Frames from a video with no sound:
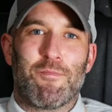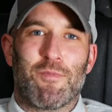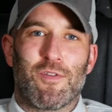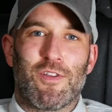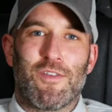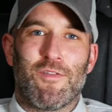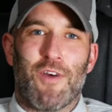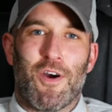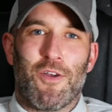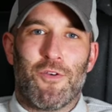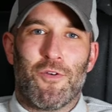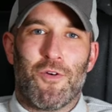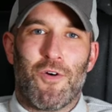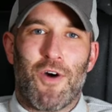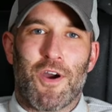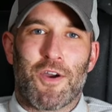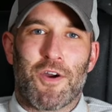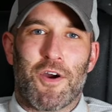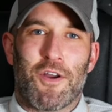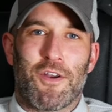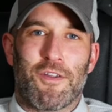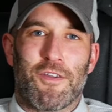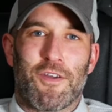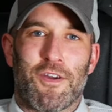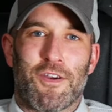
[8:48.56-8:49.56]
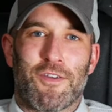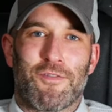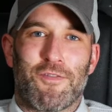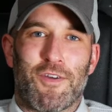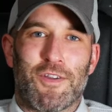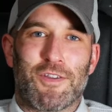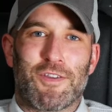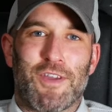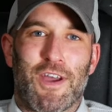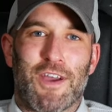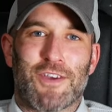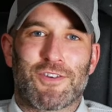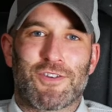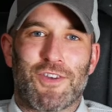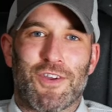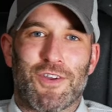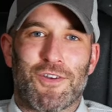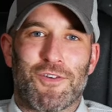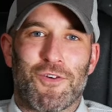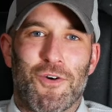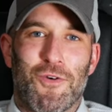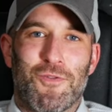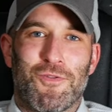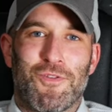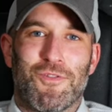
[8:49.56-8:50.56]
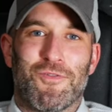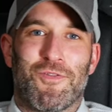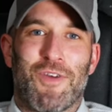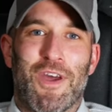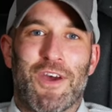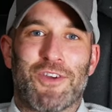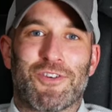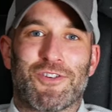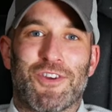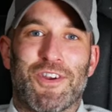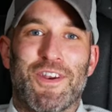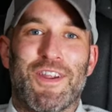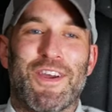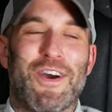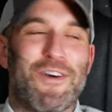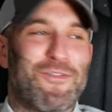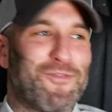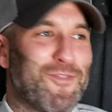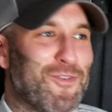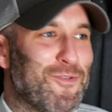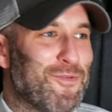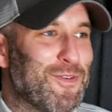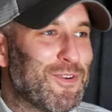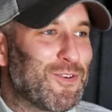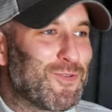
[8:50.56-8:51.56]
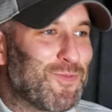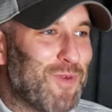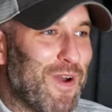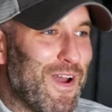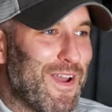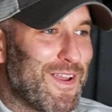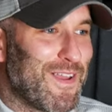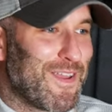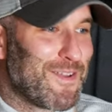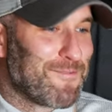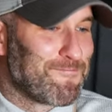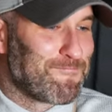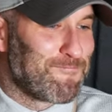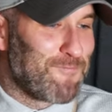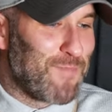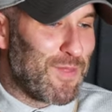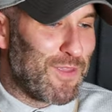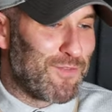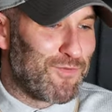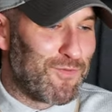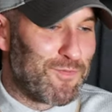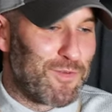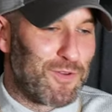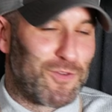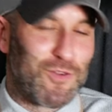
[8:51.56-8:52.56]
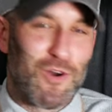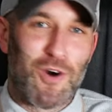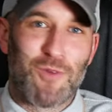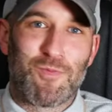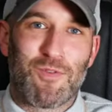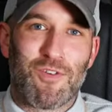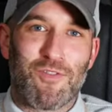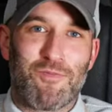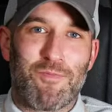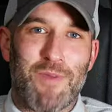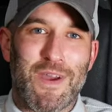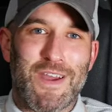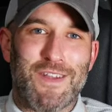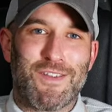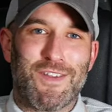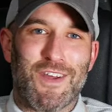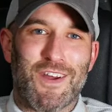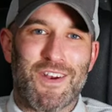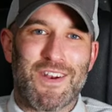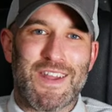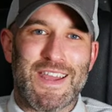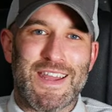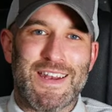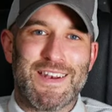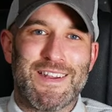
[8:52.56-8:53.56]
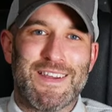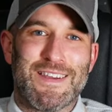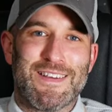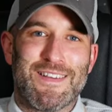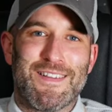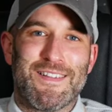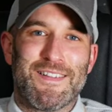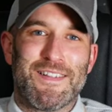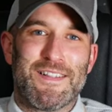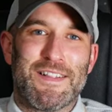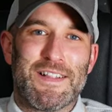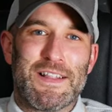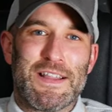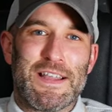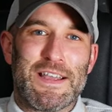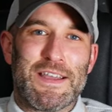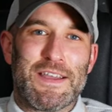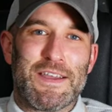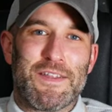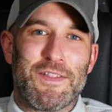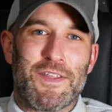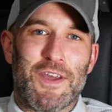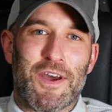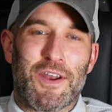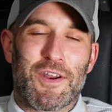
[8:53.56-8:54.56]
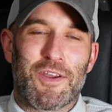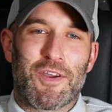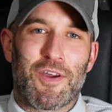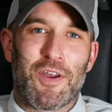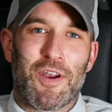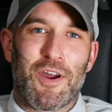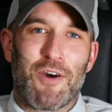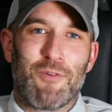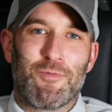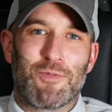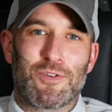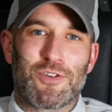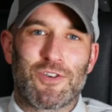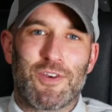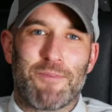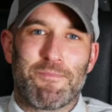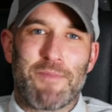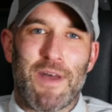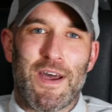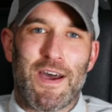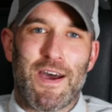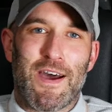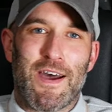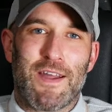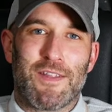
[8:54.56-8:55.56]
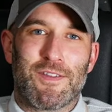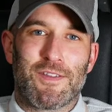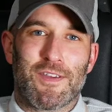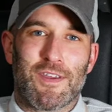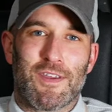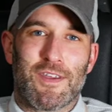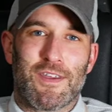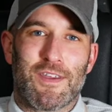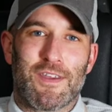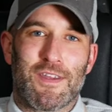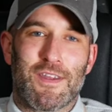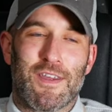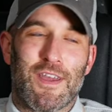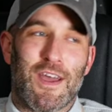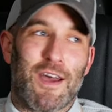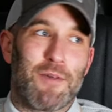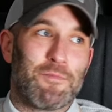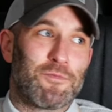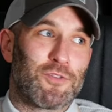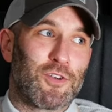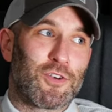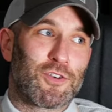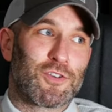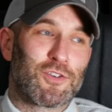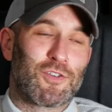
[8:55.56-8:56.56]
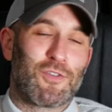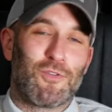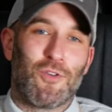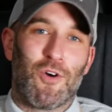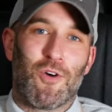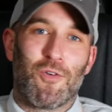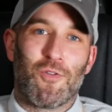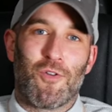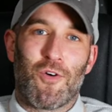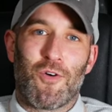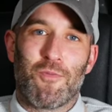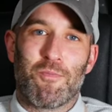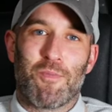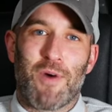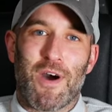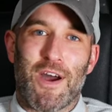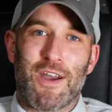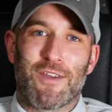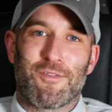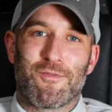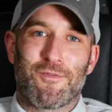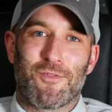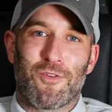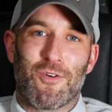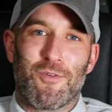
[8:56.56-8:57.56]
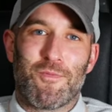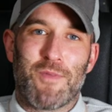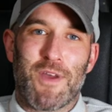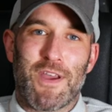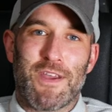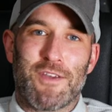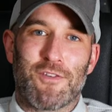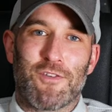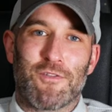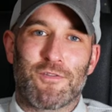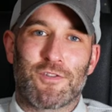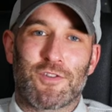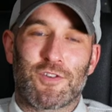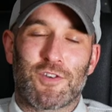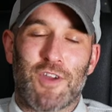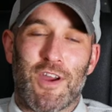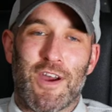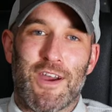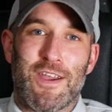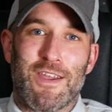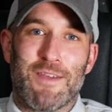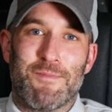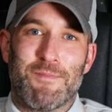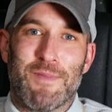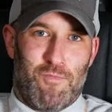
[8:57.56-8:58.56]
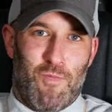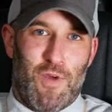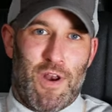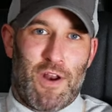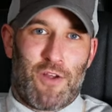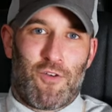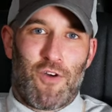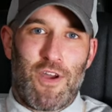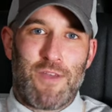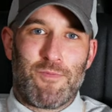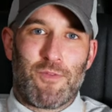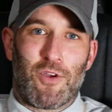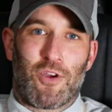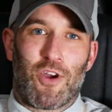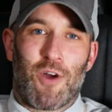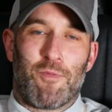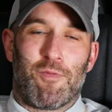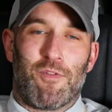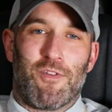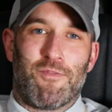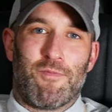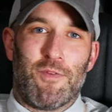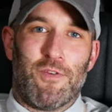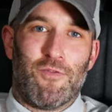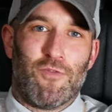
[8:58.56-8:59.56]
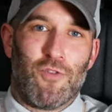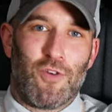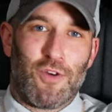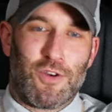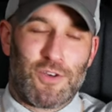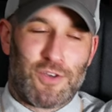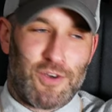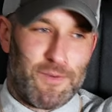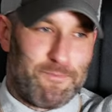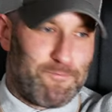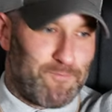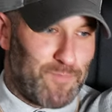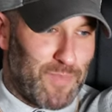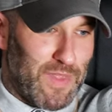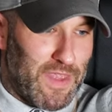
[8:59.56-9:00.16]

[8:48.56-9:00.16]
Believe it or not, I got another fantastic cloud inversion a few weeks back from the top of Ben Narnane in the Arica Alps, and I'm just not long back from the Isle of Skye, where I climbed a couple of Munros.